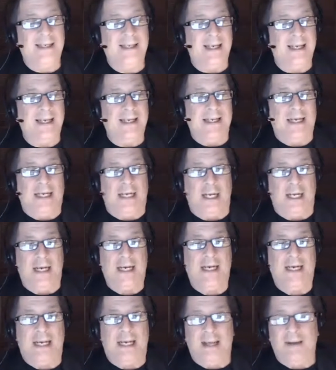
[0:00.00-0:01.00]

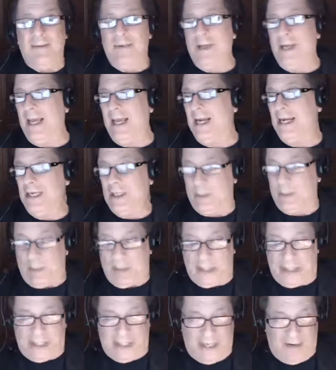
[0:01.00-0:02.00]
give me any
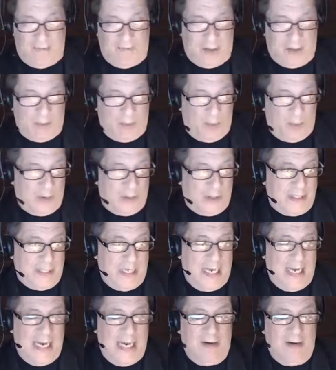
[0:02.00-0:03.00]
specific per
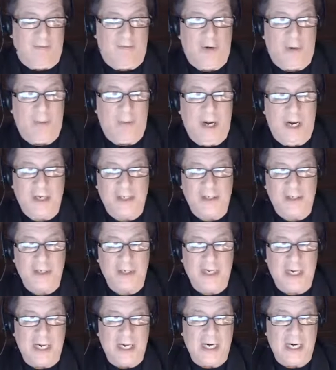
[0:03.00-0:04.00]
se
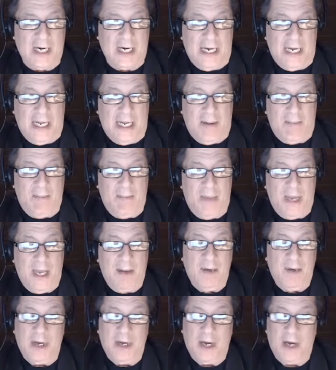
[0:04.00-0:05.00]
information, and
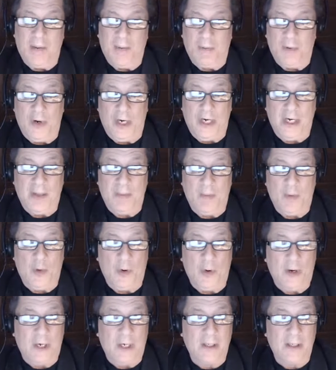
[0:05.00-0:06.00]
maybe I'm reading
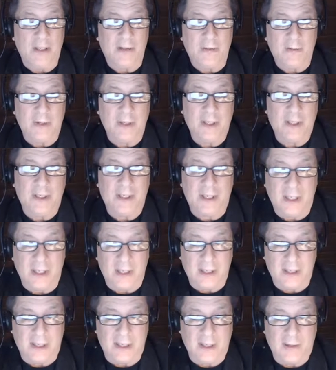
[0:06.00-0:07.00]
more into it
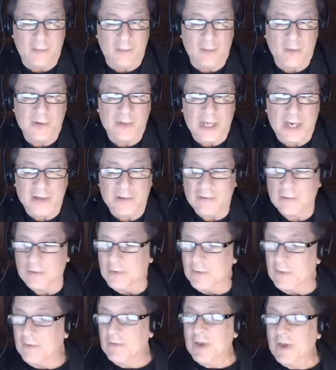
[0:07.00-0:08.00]
than was
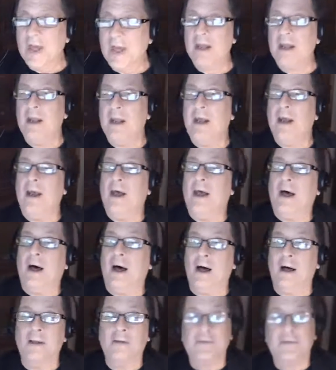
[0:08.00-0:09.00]
actually said.
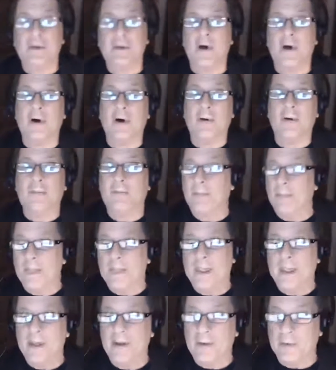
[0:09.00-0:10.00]
So
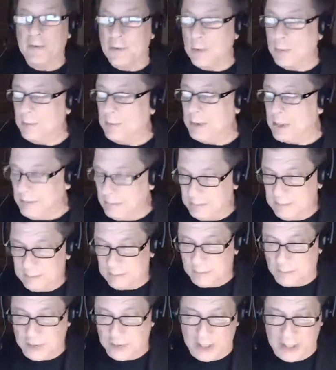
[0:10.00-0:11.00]
don't be
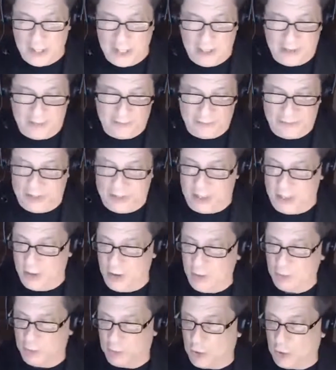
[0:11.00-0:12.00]
running out and saying,
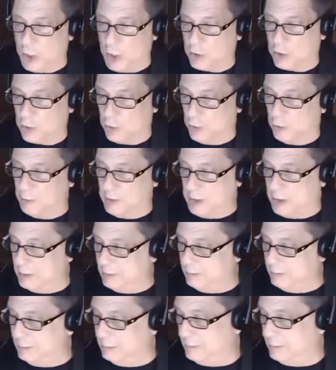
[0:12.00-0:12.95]
"Oh, Scott told me